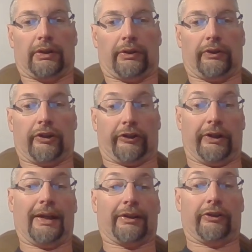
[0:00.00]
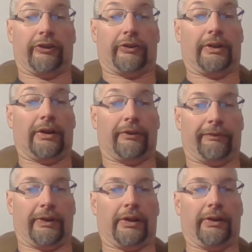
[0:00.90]
The tractors are now
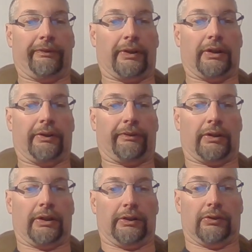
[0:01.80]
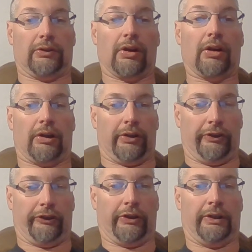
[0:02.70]
very, very, very
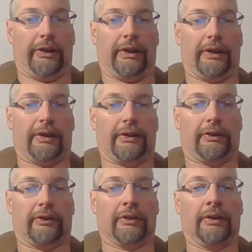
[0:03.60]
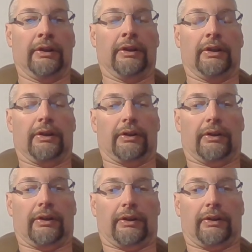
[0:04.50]
large, and
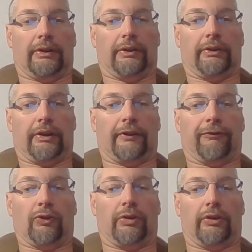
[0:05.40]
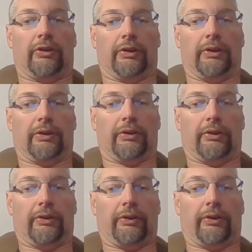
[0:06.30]
therefore
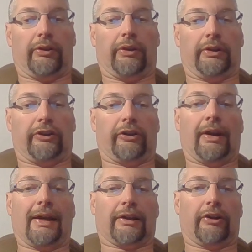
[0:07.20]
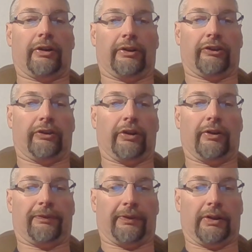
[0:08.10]
the tractor
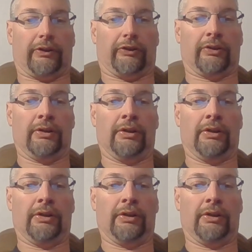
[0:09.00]
itself is